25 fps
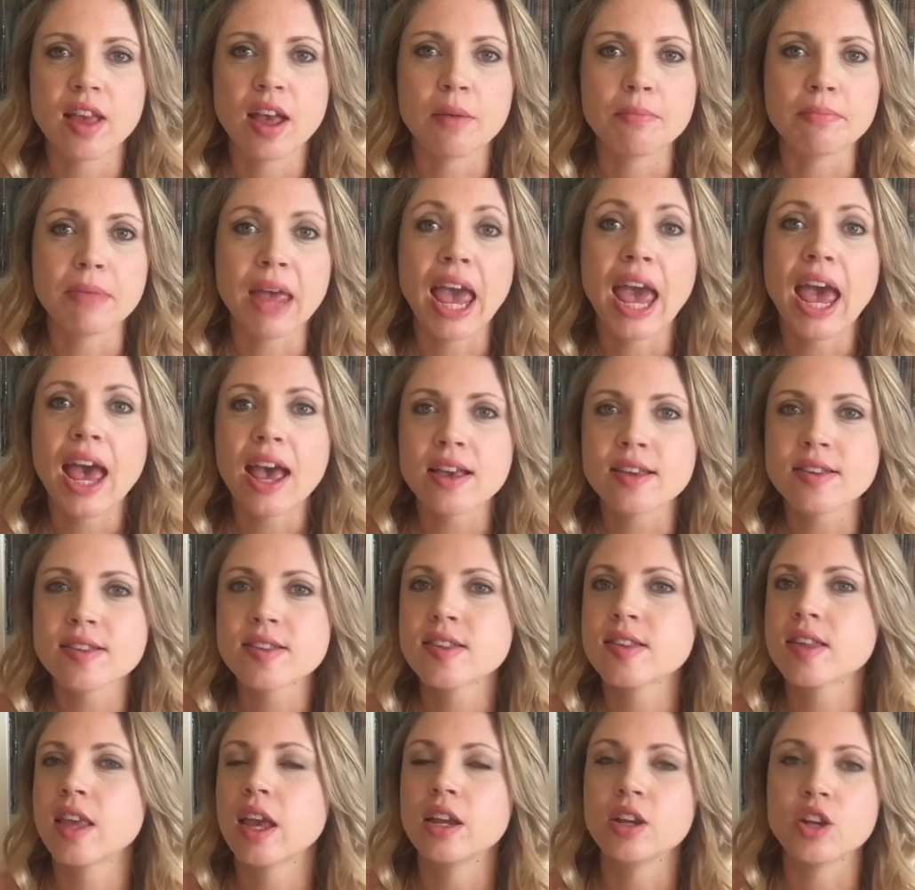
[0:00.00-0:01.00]
um,
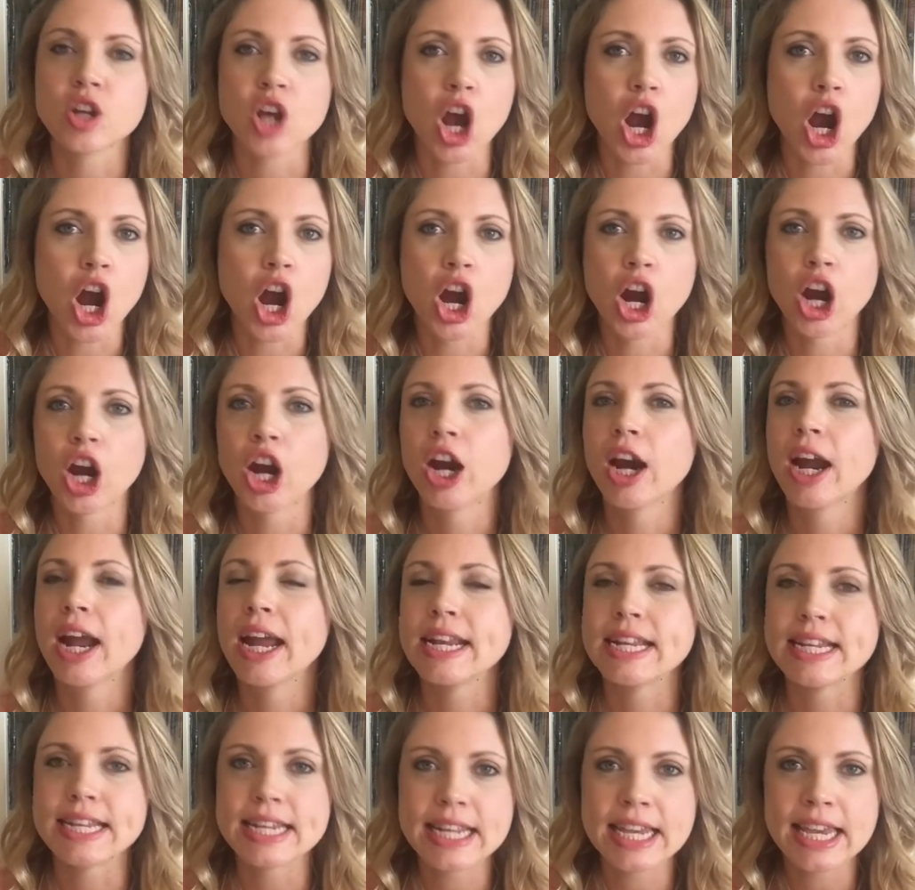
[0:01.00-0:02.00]
S and R
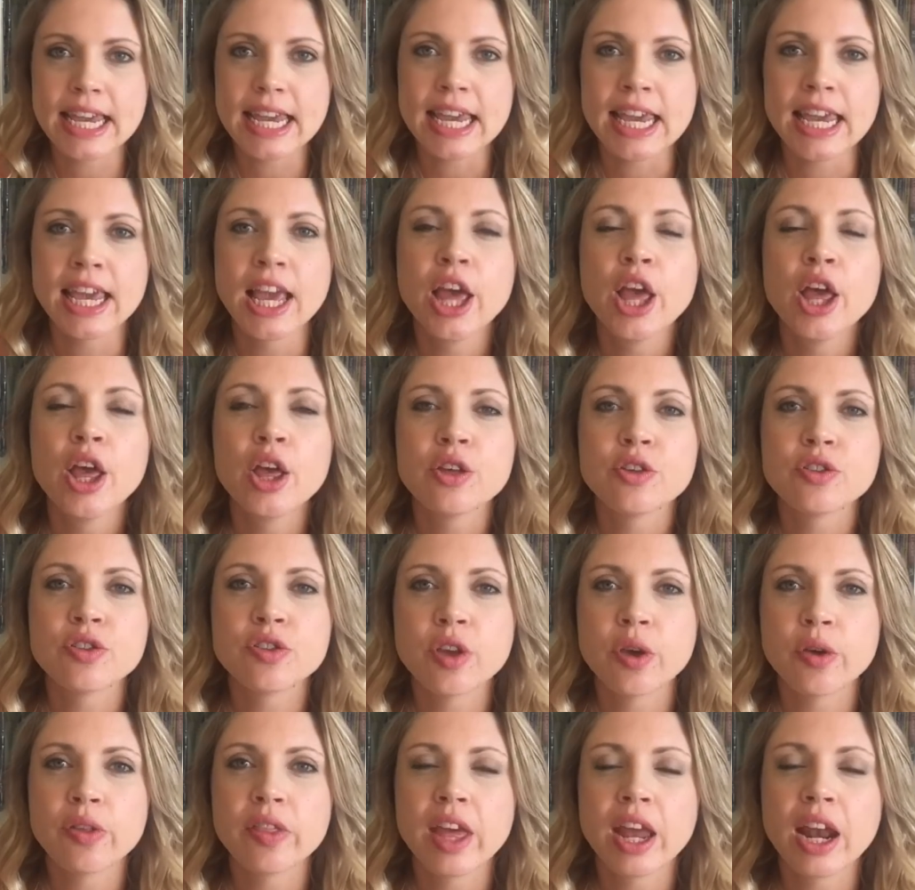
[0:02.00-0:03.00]
and T.
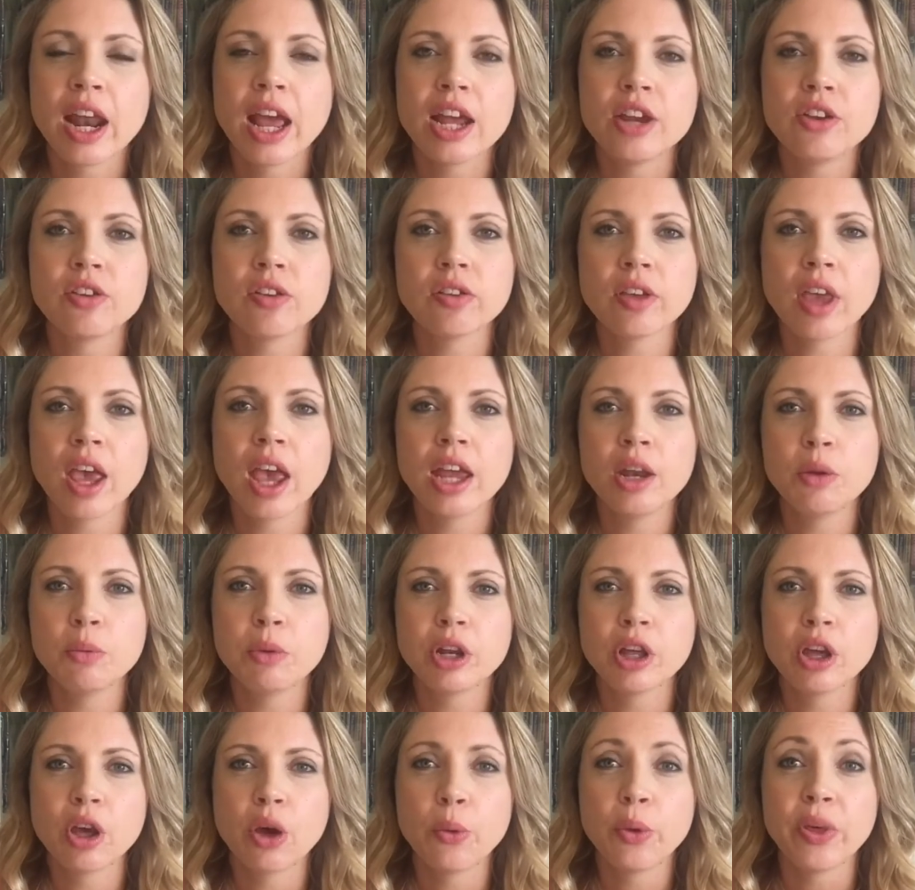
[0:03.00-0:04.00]
So then I just kind of
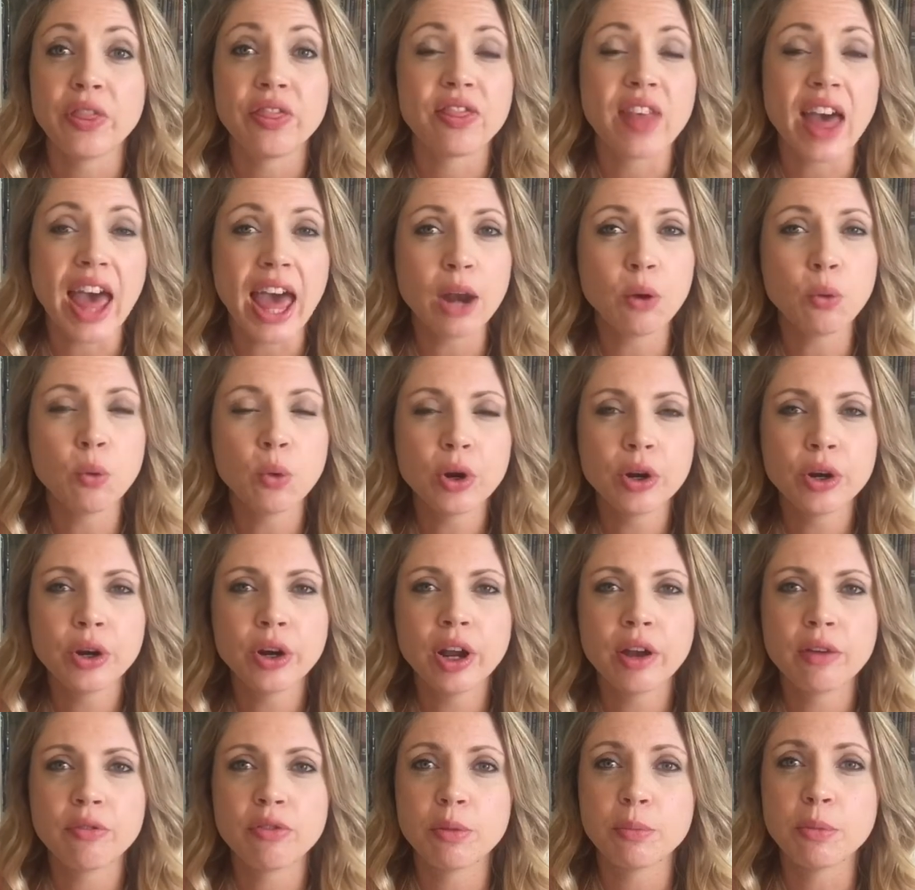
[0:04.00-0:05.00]
would go in that order
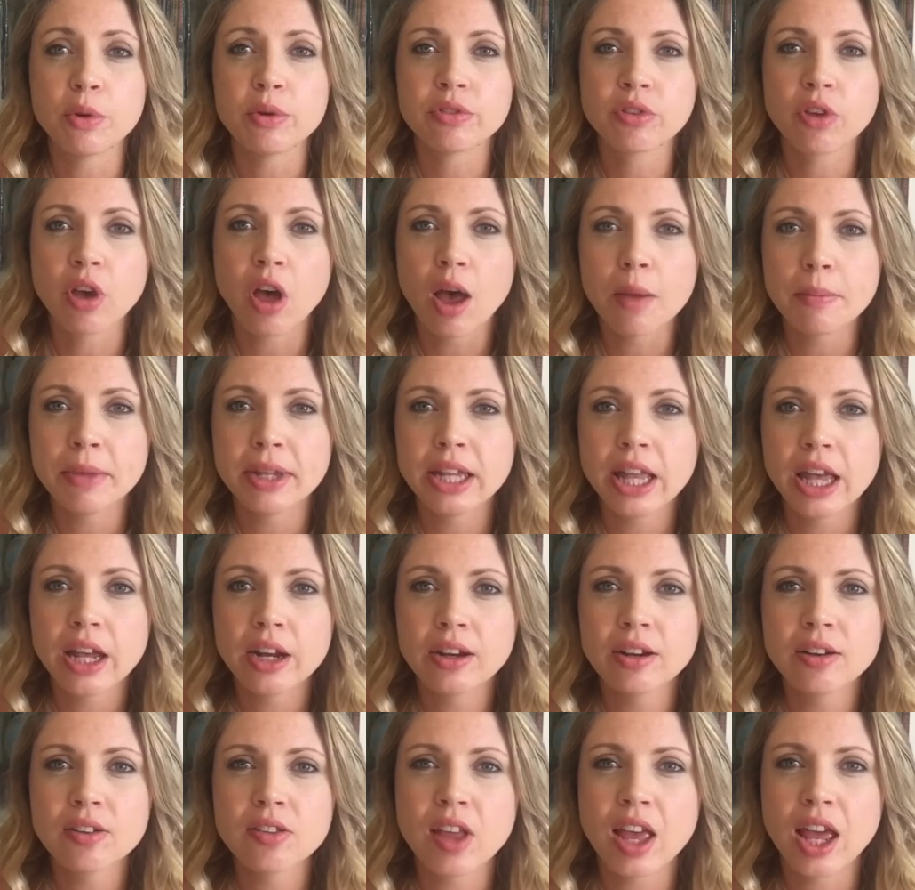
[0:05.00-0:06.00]
of the most common
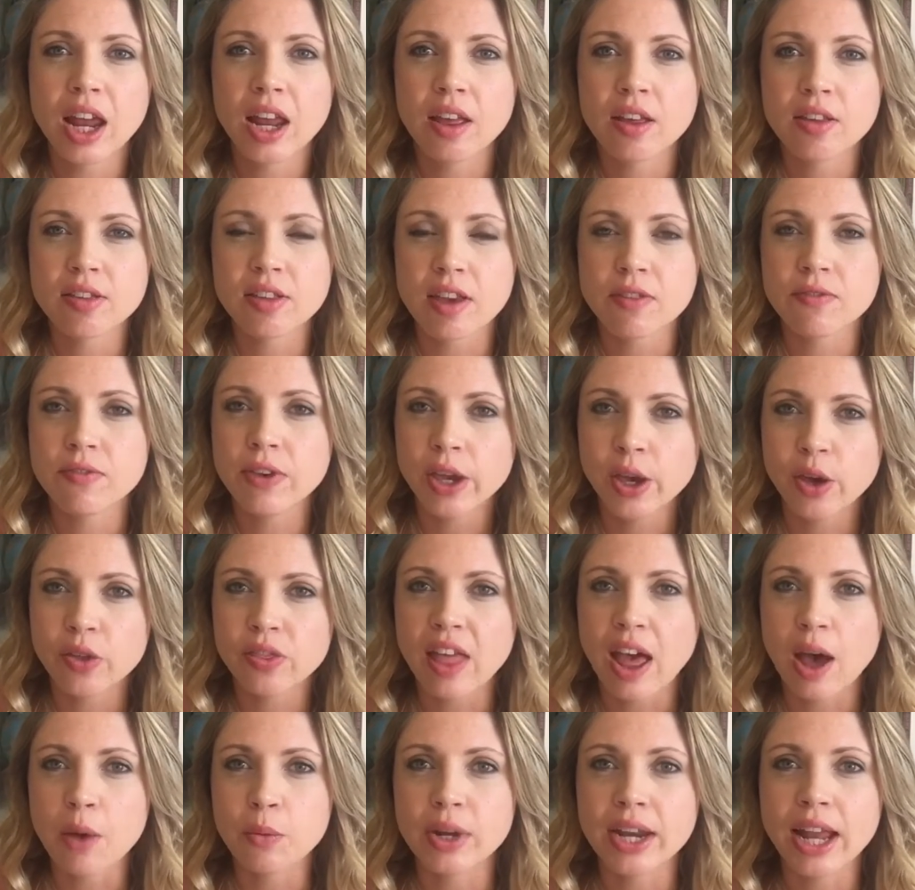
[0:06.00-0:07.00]
letters as I figured
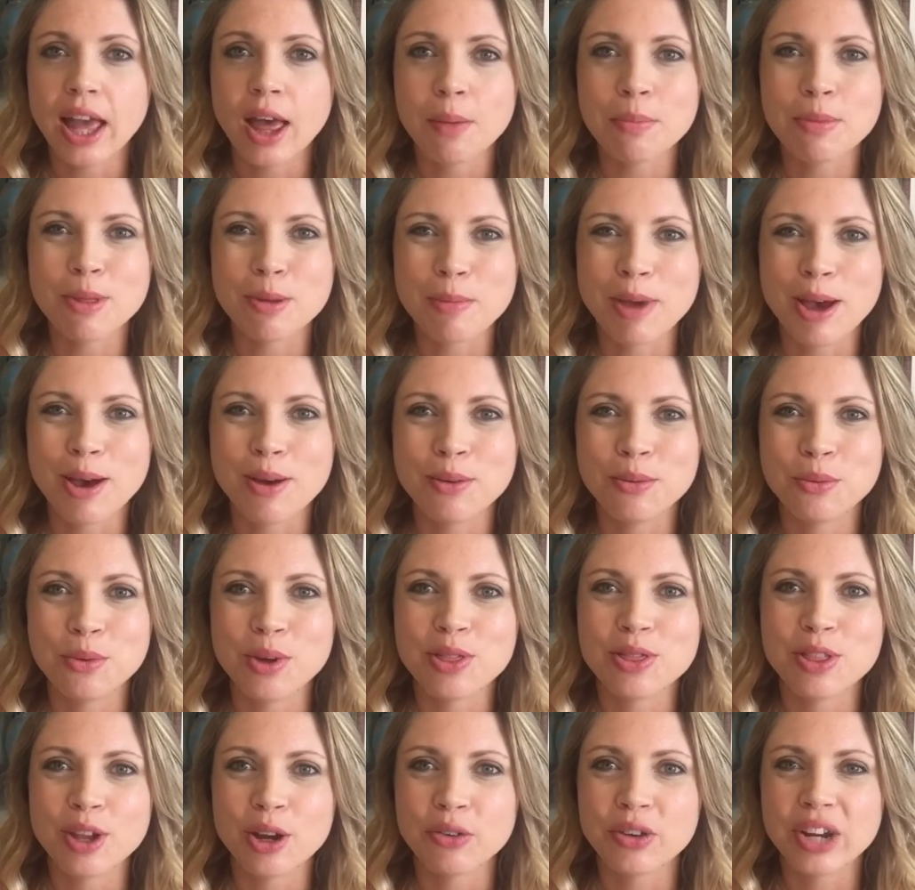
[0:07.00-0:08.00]
that would help them out
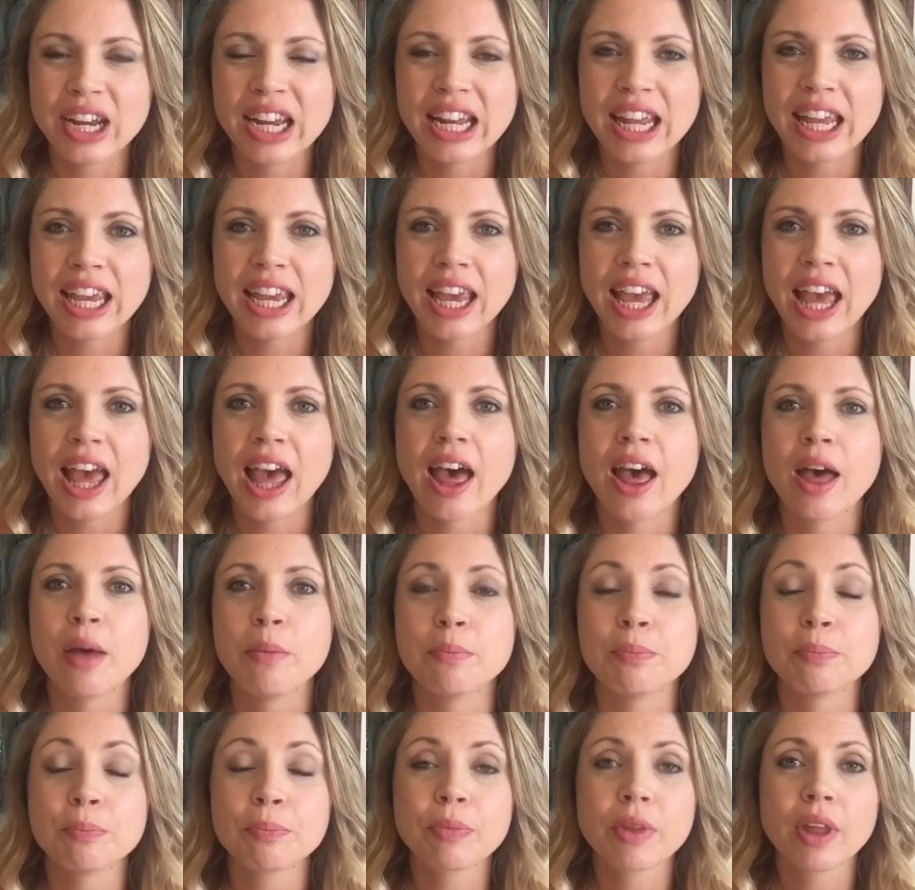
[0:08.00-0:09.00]
with their reading
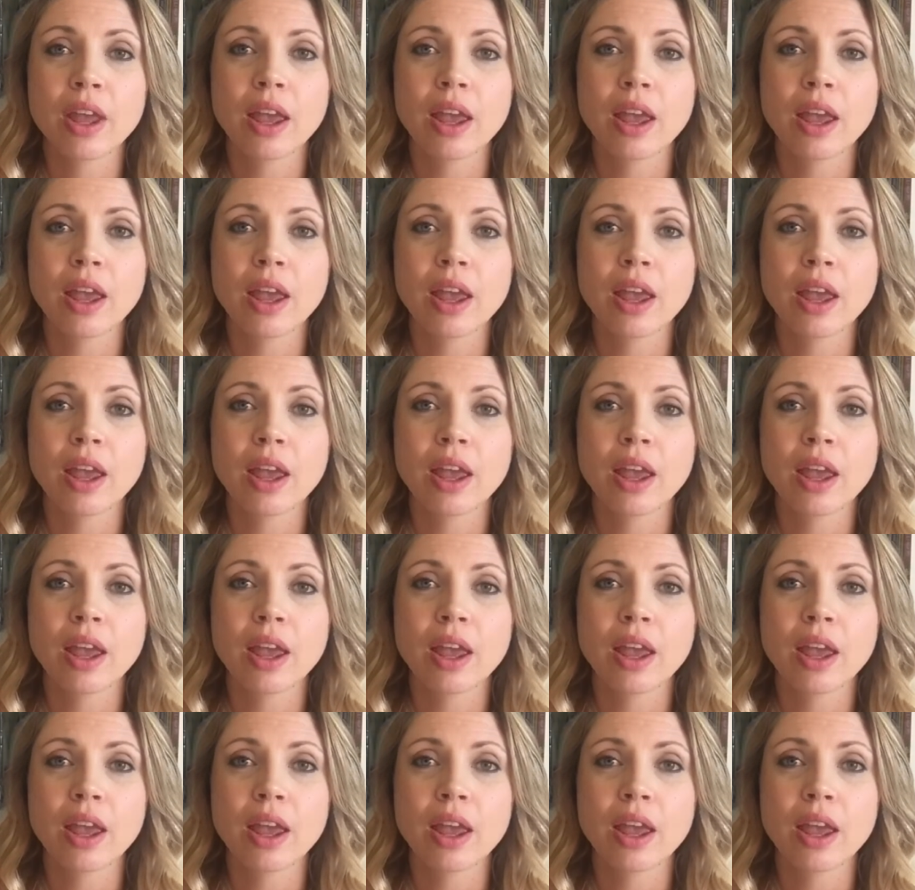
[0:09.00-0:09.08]
um,